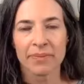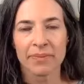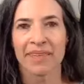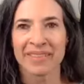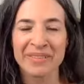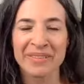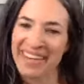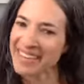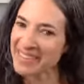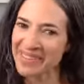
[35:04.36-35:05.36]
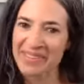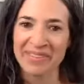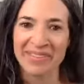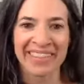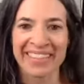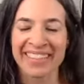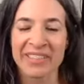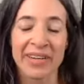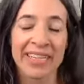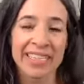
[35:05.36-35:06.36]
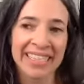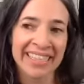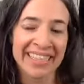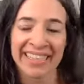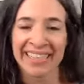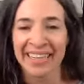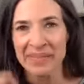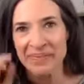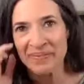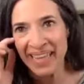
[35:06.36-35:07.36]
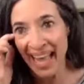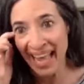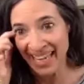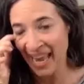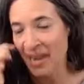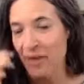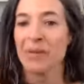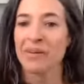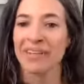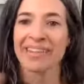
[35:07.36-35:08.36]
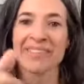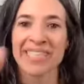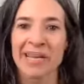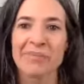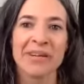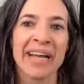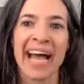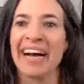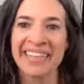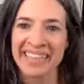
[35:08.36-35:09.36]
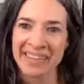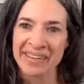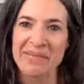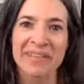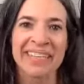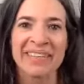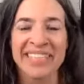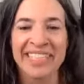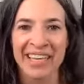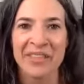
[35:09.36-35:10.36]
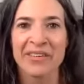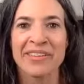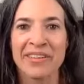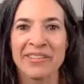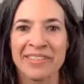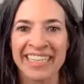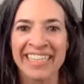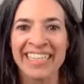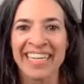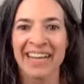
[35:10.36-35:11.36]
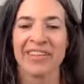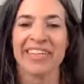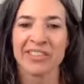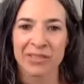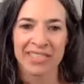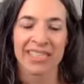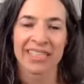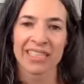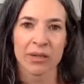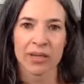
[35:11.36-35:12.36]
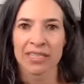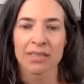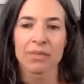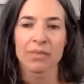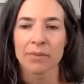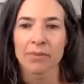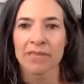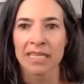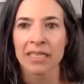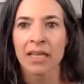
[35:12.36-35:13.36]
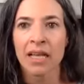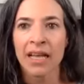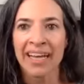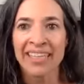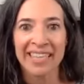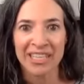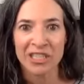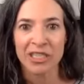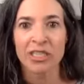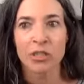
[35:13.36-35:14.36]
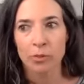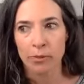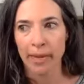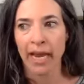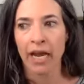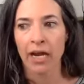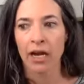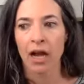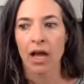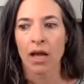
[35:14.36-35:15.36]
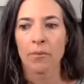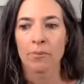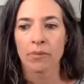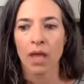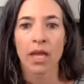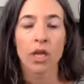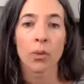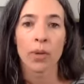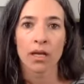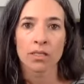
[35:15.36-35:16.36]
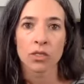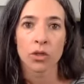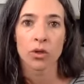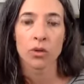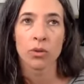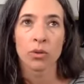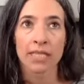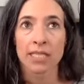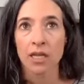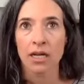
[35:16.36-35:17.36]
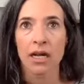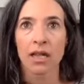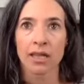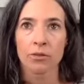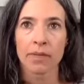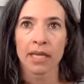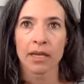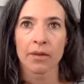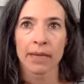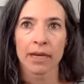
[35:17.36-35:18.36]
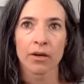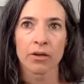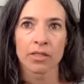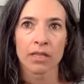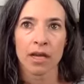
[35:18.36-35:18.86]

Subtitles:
that is wonderful. That's great to hear. And we will type your out. People can reach out through Unova if they're interested in doing some type of a session to prepare. I know let's talk a little bit about